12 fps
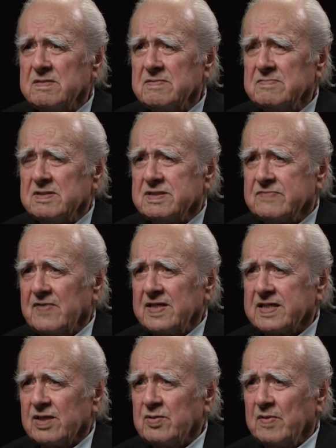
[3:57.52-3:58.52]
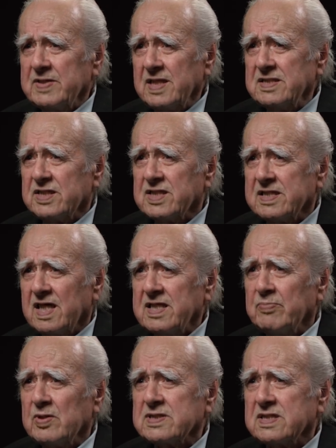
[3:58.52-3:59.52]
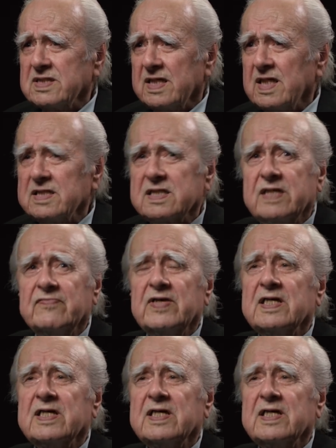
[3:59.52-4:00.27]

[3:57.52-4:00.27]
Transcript: Because there was no barrel to guide them, these